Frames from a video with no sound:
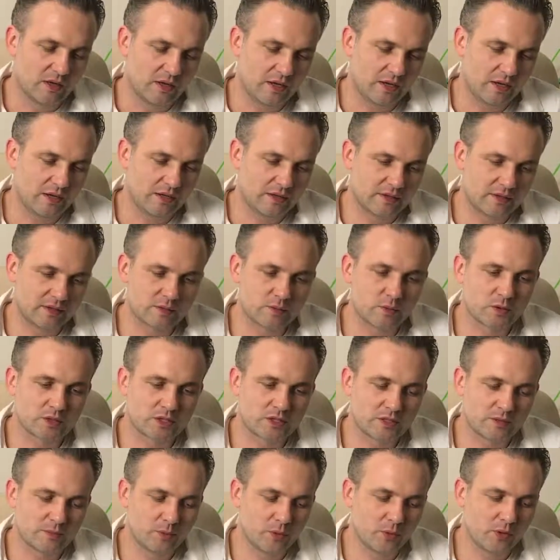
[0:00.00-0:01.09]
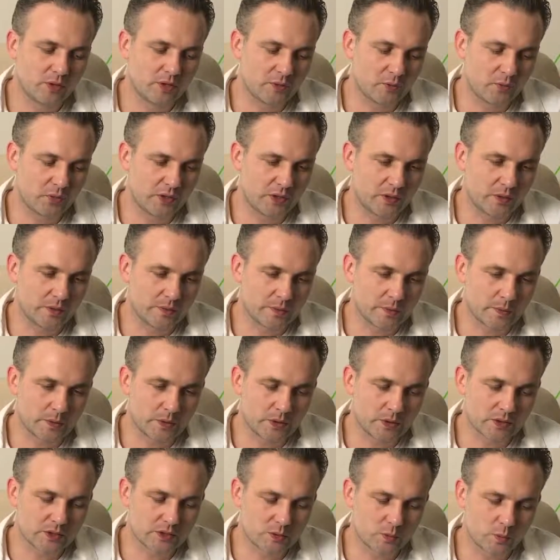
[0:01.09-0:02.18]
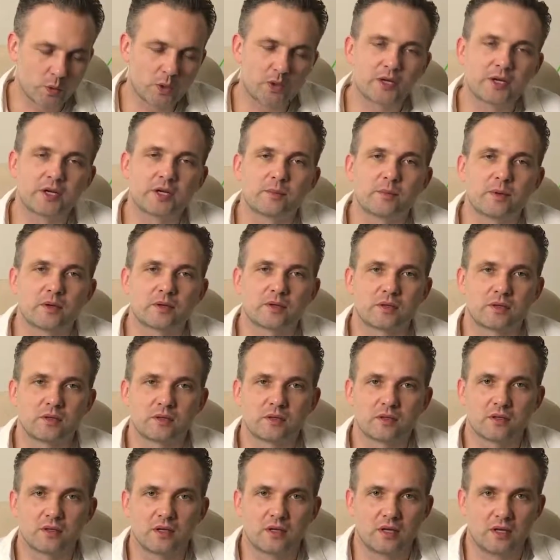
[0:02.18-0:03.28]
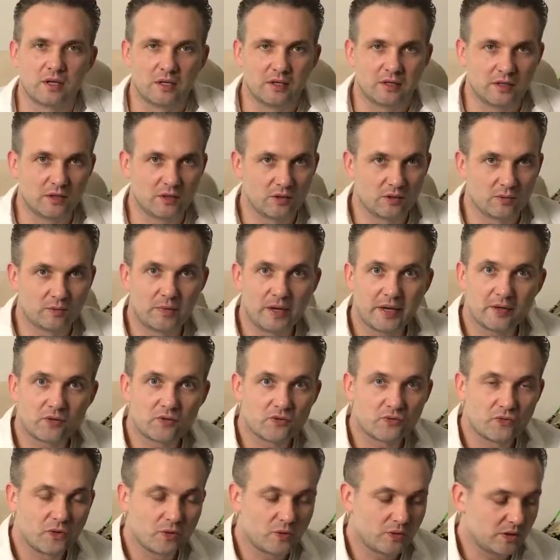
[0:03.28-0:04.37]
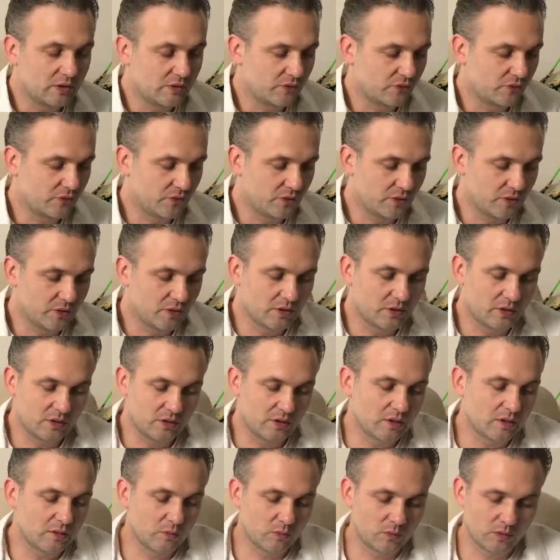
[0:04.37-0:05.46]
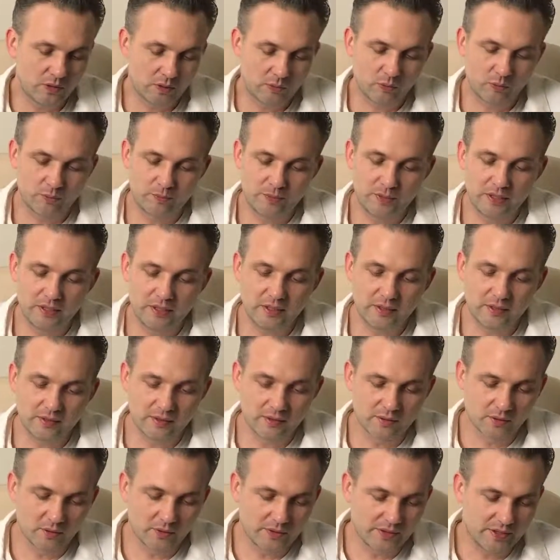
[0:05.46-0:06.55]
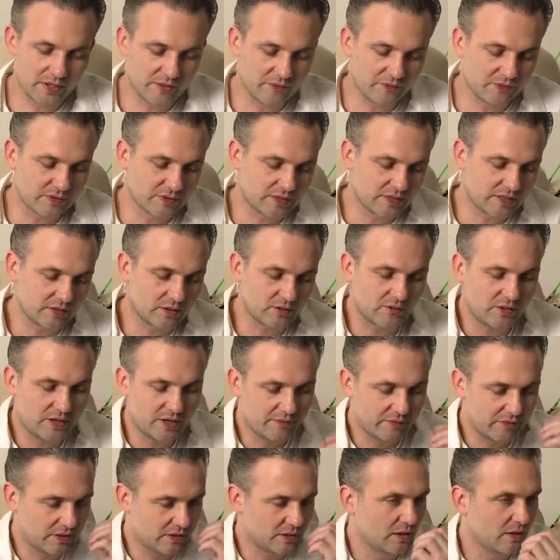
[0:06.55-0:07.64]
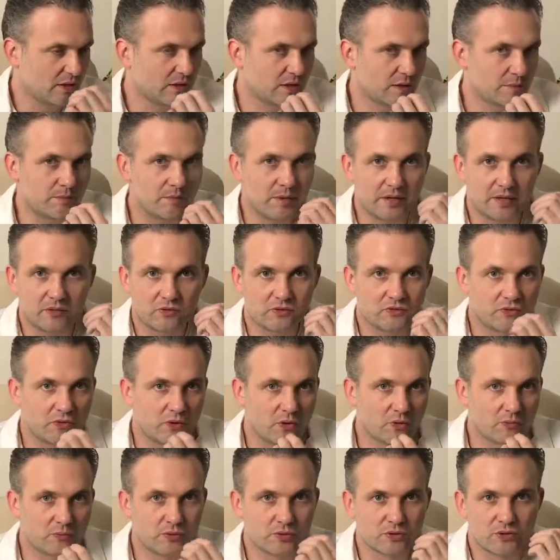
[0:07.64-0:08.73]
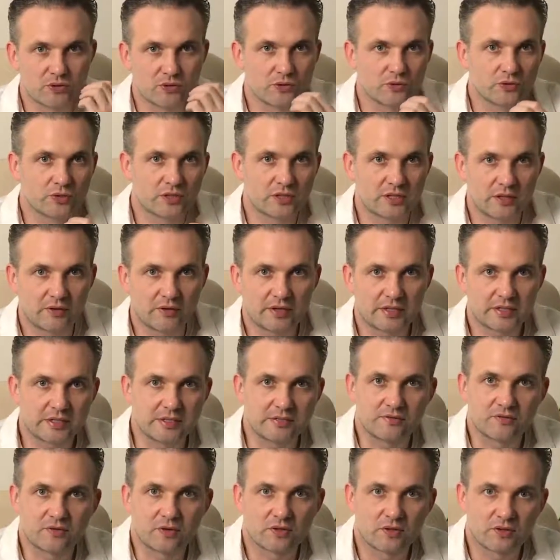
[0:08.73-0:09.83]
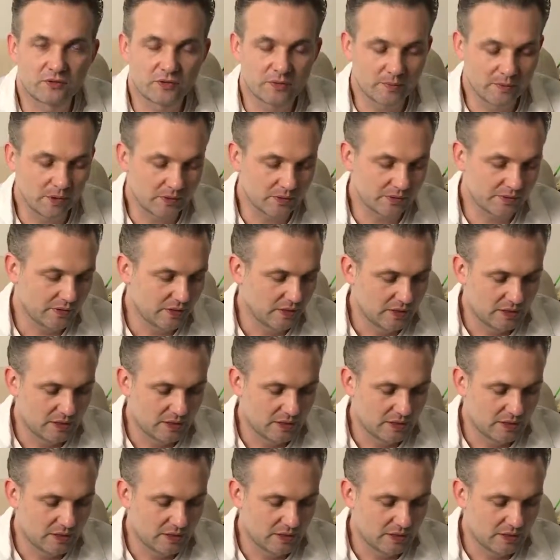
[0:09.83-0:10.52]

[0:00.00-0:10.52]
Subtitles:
And this was the point where I was worried about the, you know, the microphone, if that would be, you know, enough instead of having that microphone protrude directly in front of your mouth.